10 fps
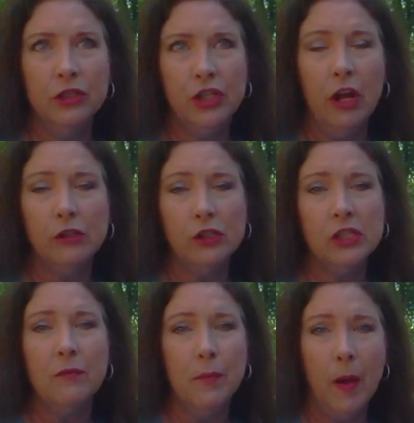she calls
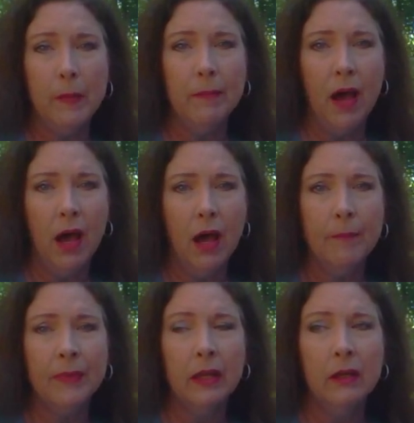herself Mama
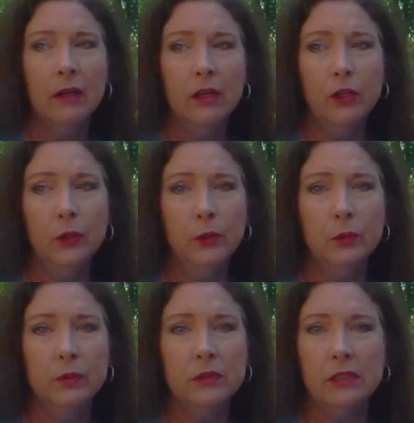Ma,
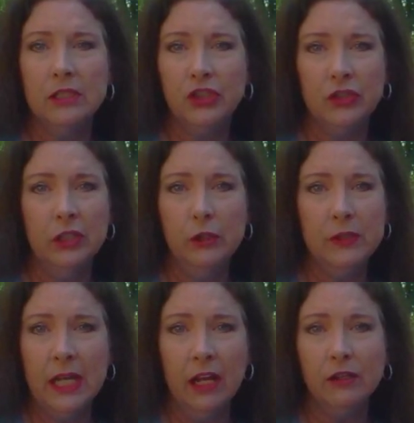who
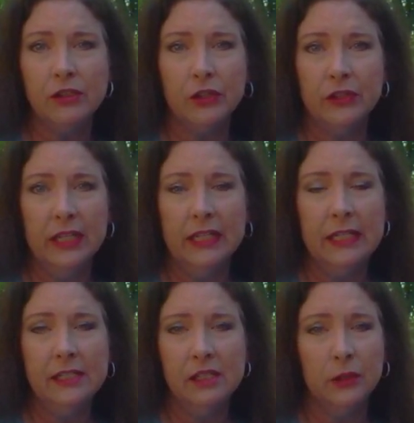who tells her that
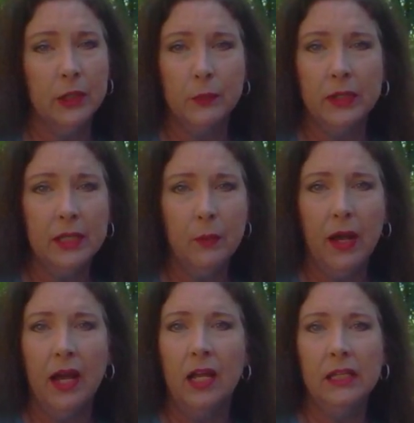he's doing really
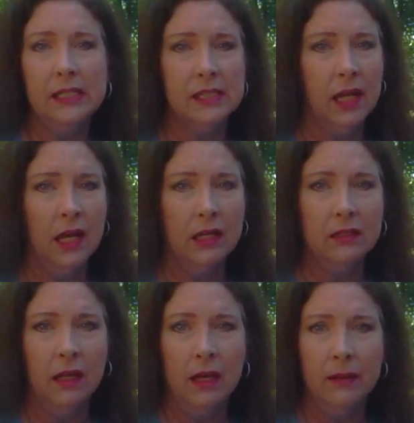well, he's
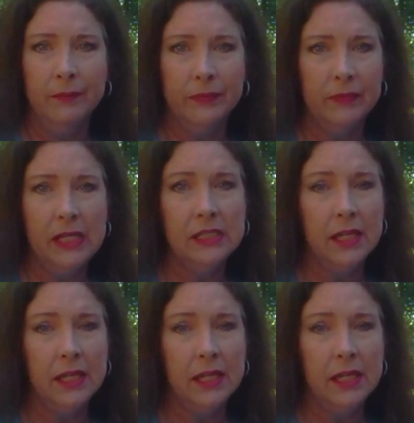not um, he's